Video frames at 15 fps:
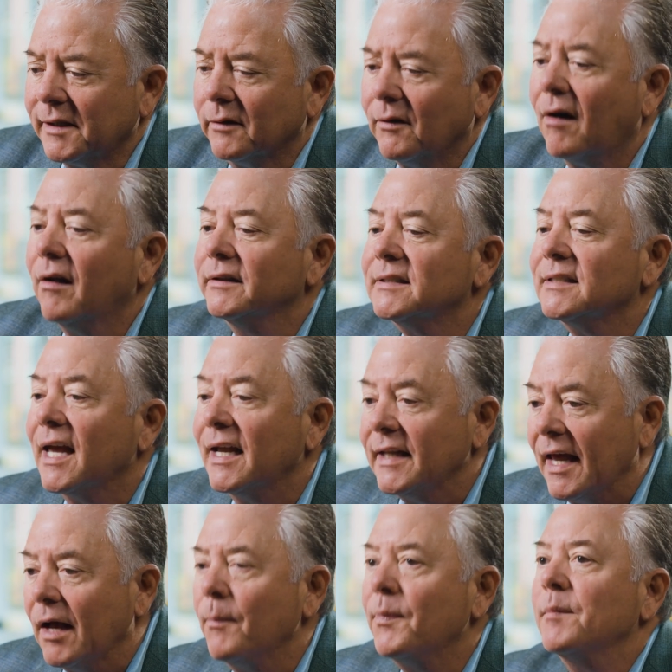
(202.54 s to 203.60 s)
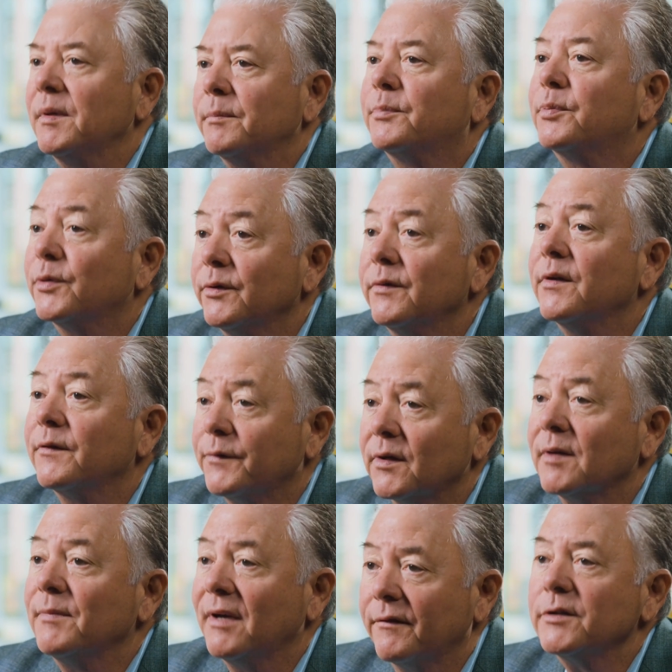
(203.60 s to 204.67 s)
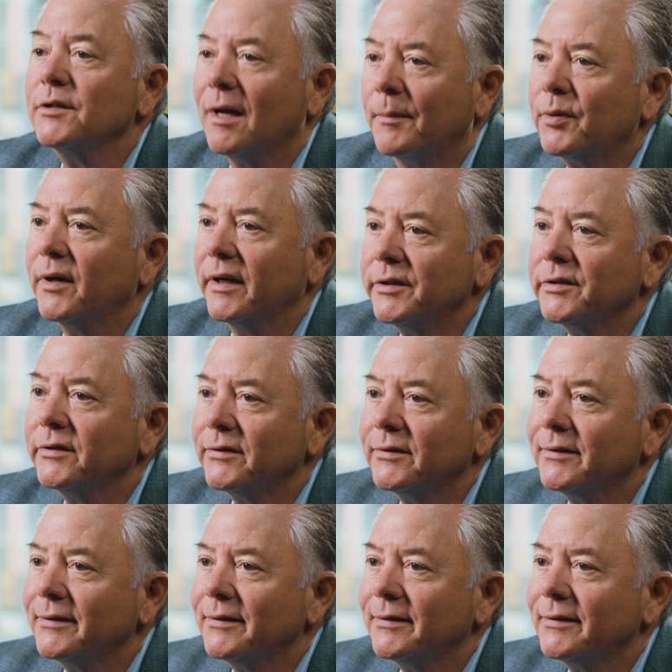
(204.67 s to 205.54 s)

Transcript: all designed to help them improve their food and beverage operations.